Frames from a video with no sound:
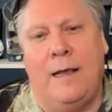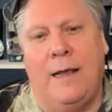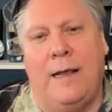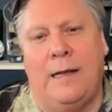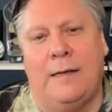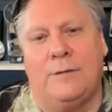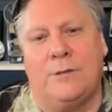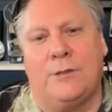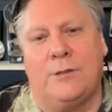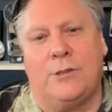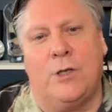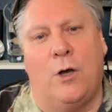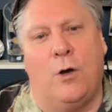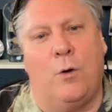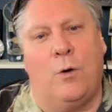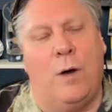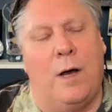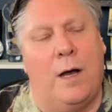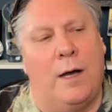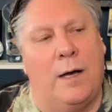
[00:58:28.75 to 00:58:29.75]
And
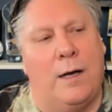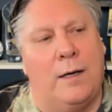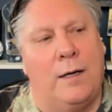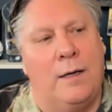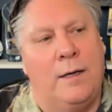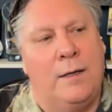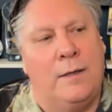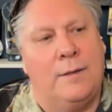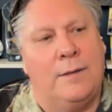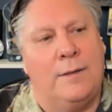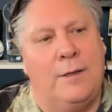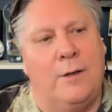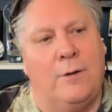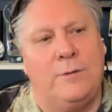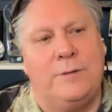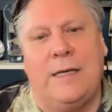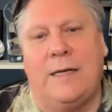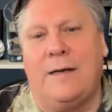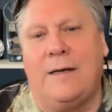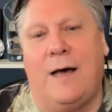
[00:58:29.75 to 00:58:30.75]
so,
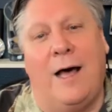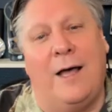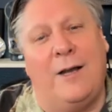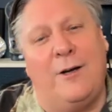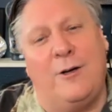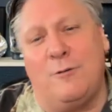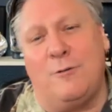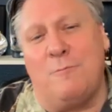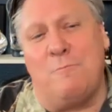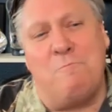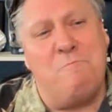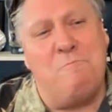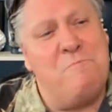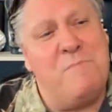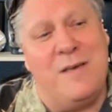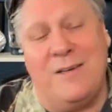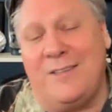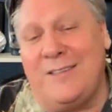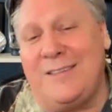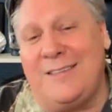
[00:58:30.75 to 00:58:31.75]
he's got 100
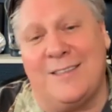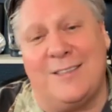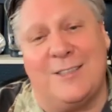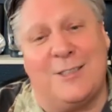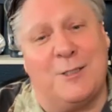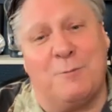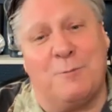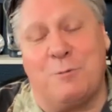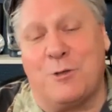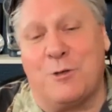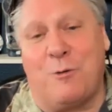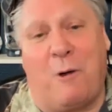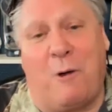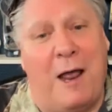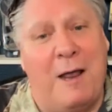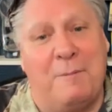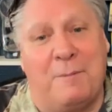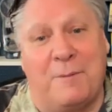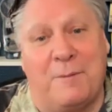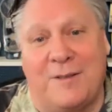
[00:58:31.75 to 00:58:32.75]
million
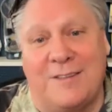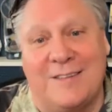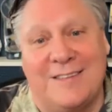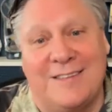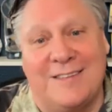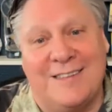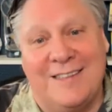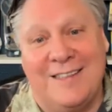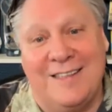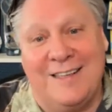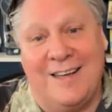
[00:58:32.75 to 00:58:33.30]
subscribers